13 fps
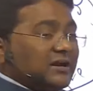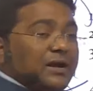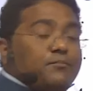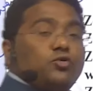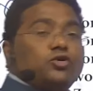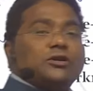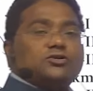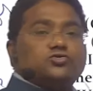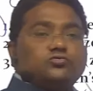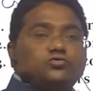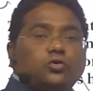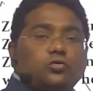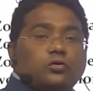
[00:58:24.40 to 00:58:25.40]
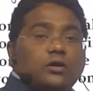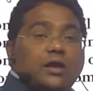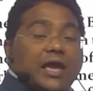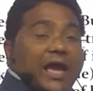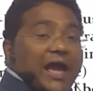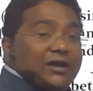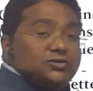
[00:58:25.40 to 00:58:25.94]
commuters zone.
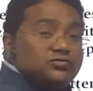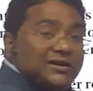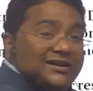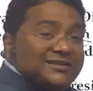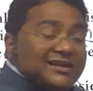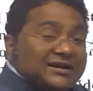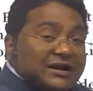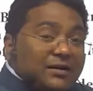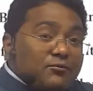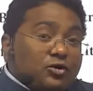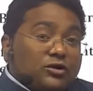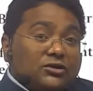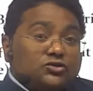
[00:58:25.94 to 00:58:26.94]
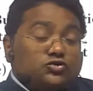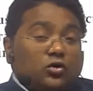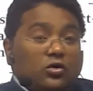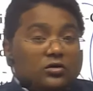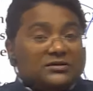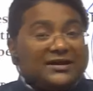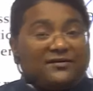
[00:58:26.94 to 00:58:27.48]
Actually the commuter
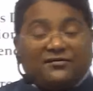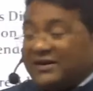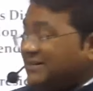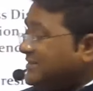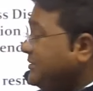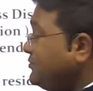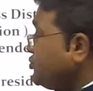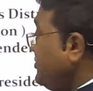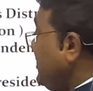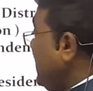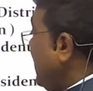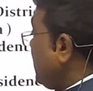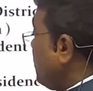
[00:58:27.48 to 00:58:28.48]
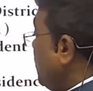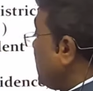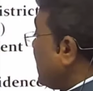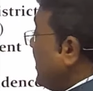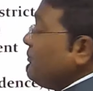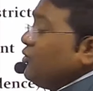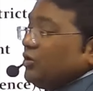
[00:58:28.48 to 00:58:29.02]
zone, the word seems to be like,
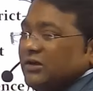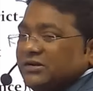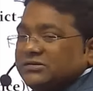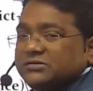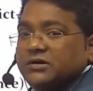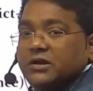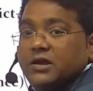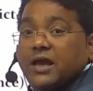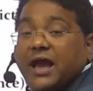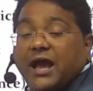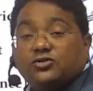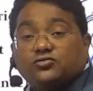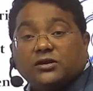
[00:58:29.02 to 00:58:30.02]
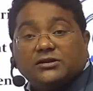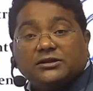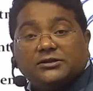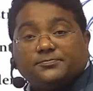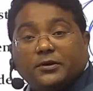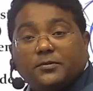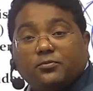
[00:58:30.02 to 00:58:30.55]
commuters. Actually these
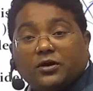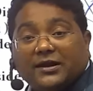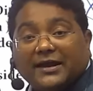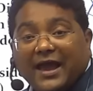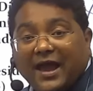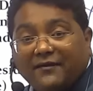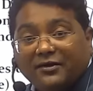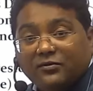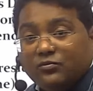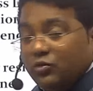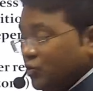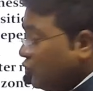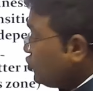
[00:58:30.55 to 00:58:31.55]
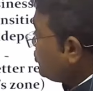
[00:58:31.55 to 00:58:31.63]
people are having huge